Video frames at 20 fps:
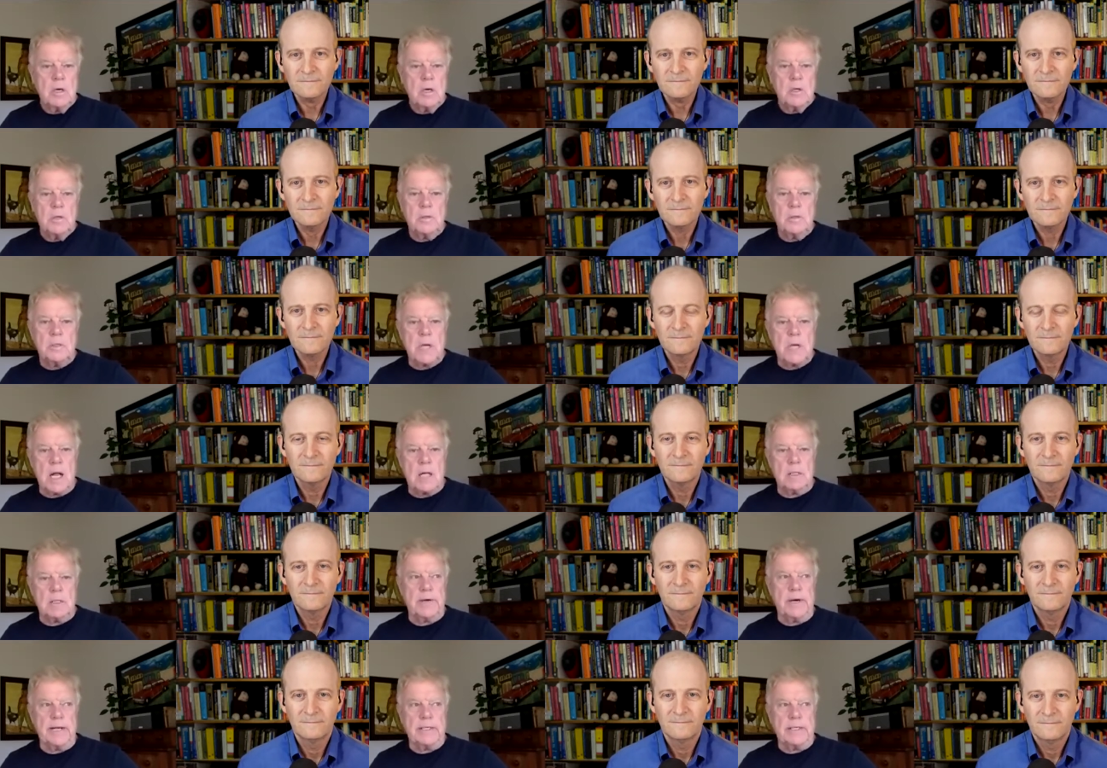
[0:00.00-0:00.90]
Speaker 1: who
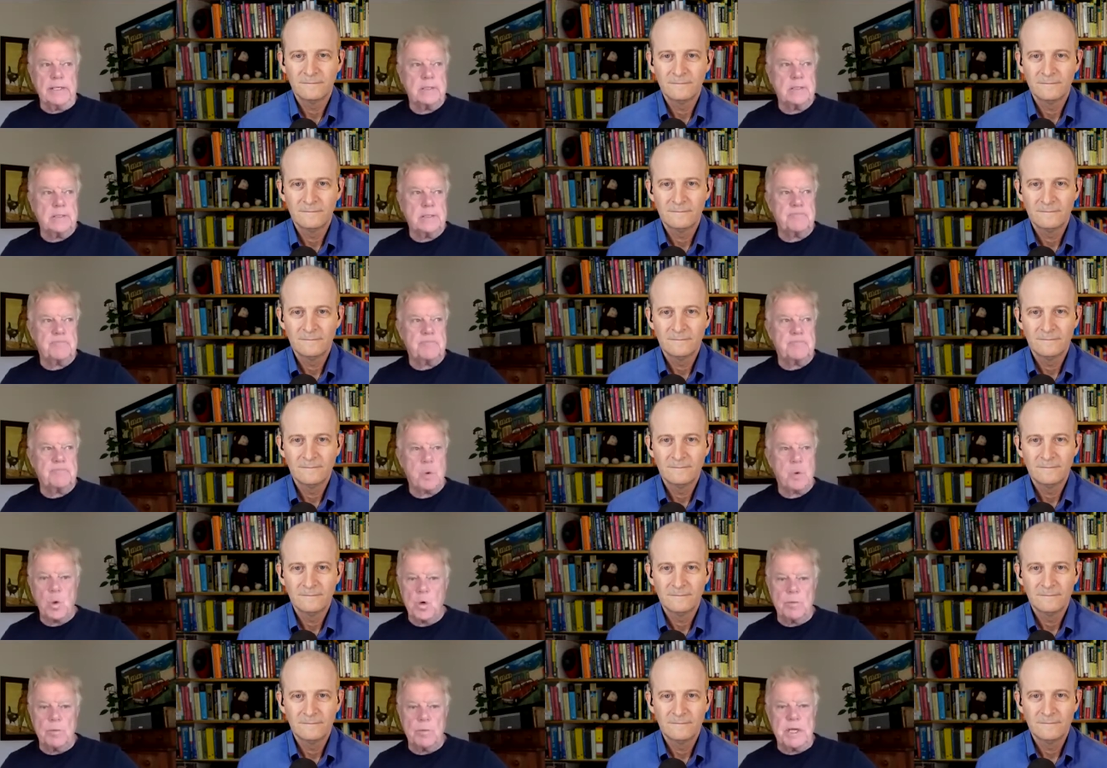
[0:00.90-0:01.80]
tolerates
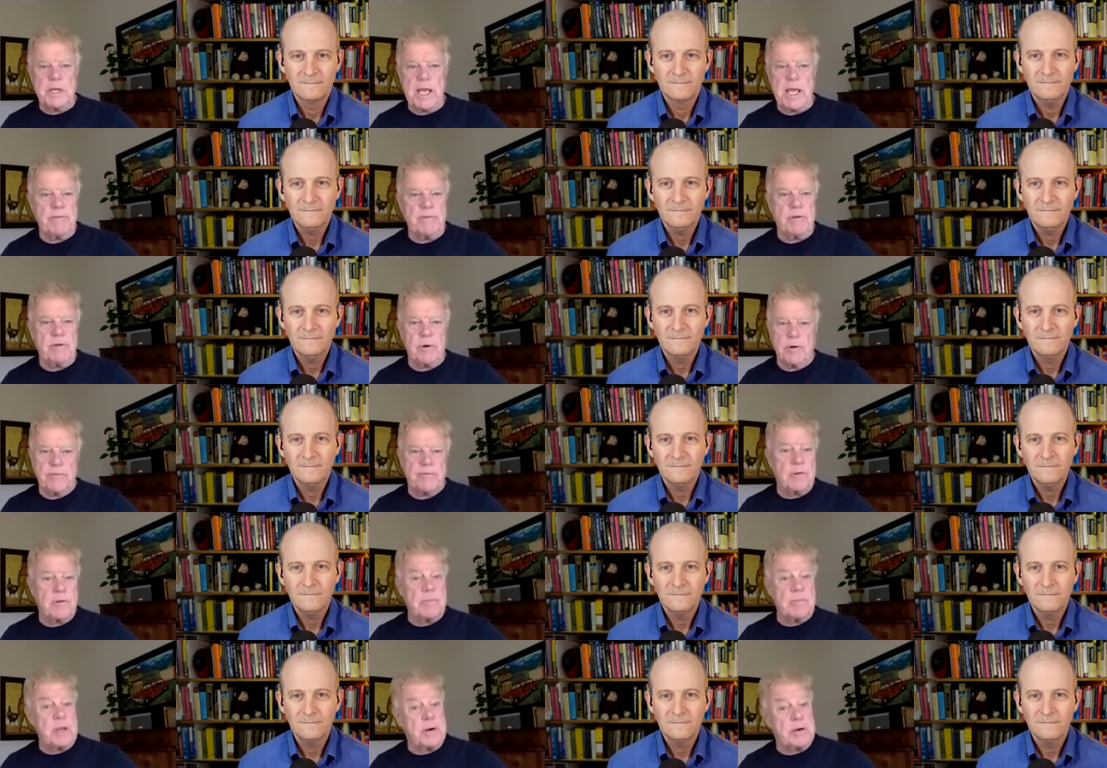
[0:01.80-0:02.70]
poor behavior
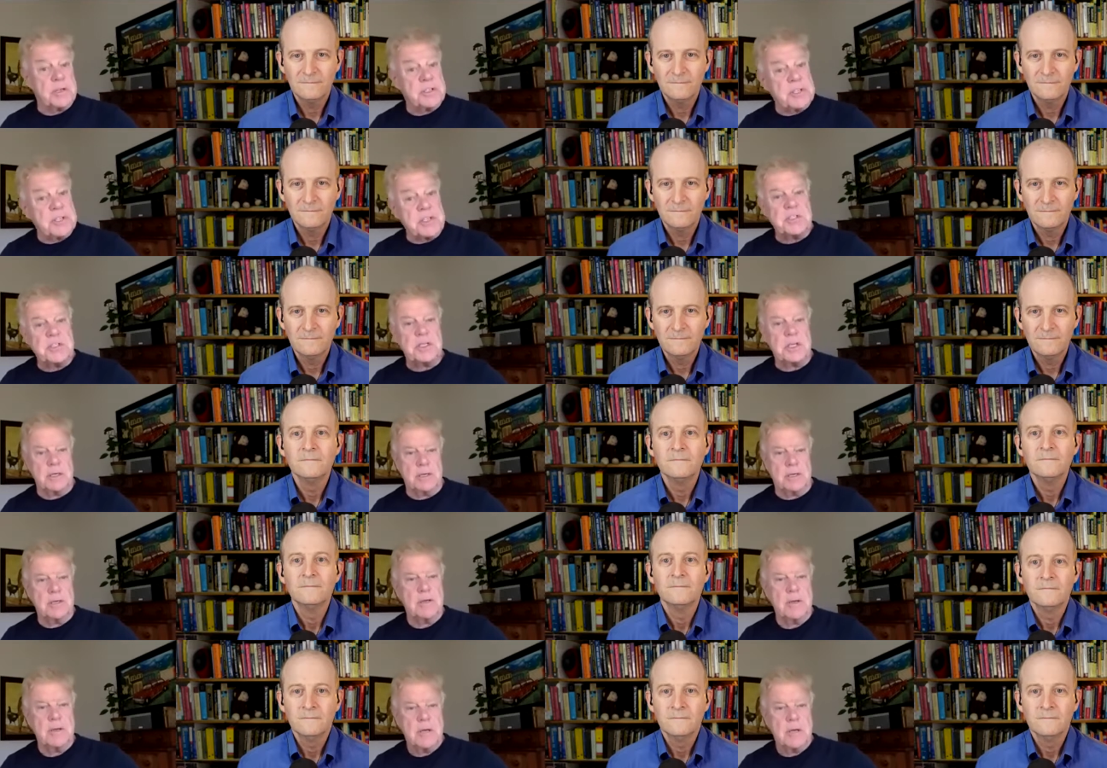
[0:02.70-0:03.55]
from their assistant?